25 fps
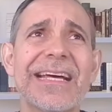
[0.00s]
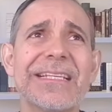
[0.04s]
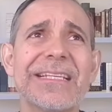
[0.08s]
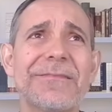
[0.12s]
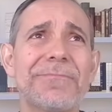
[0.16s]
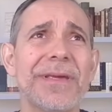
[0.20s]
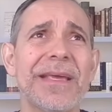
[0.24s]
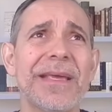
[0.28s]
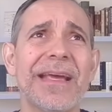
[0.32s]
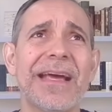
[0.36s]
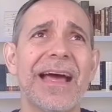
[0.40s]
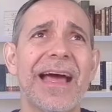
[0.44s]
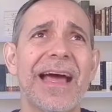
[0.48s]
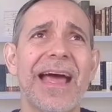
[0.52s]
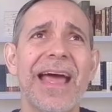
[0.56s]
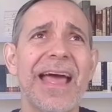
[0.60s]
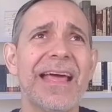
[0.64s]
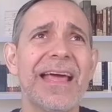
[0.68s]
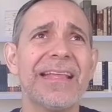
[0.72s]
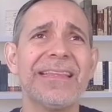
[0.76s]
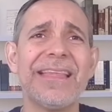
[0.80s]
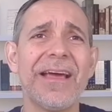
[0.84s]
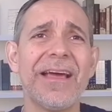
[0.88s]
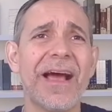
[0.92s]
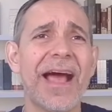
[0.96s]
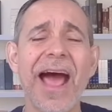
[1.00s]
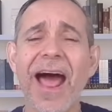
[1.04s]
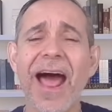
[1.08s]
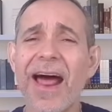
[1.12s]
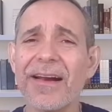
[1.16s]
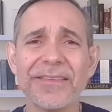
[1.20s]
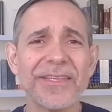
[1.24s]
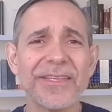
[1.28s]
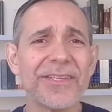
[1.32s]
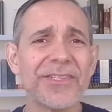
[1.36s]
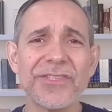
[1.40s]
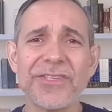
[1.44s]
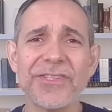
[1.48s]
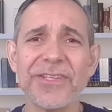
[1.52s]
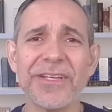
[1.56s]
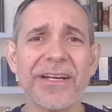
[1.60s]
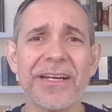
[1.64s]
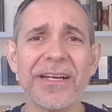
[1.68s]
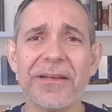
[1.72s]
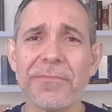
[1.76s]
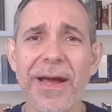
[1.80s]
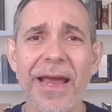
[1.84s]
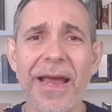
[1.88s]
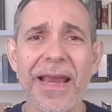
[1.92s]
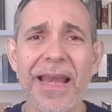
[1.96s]
has been the hardest
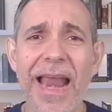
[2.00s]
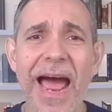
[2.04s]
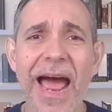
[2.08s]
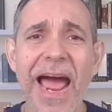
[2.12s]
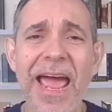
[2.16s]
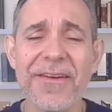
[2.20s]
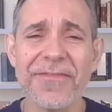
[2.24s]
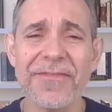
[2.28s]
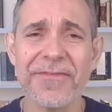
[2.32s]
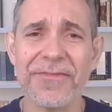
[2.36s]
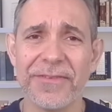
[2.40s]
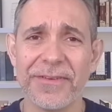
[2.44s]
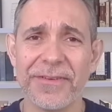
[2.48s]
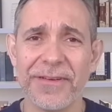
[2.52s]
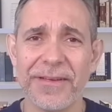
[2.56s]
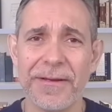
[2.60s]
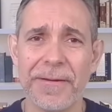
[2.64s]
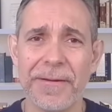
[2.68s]
year in my life,